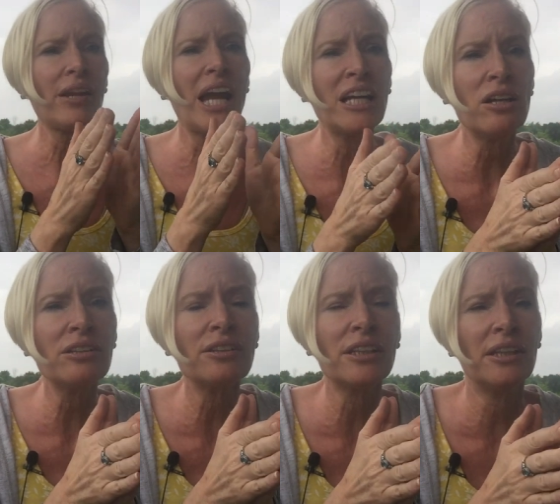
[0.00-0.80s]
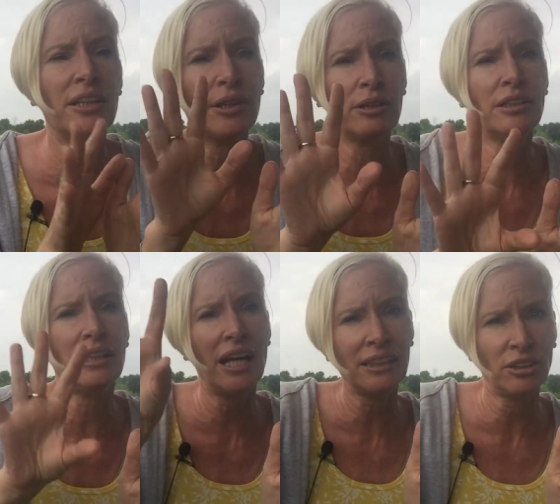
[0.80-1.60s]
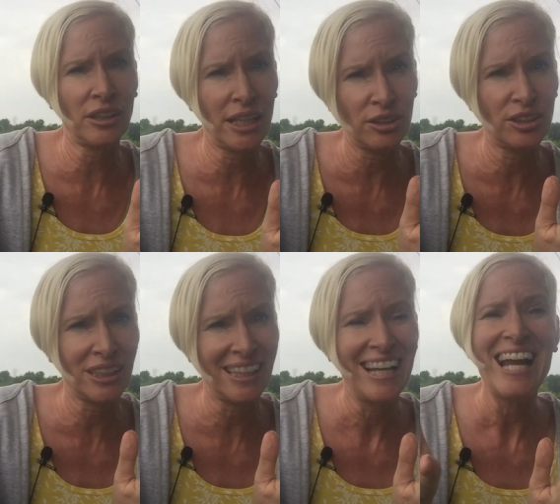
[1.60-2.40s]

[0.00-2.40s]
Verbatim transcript: I can also tell you that there's an extra energy,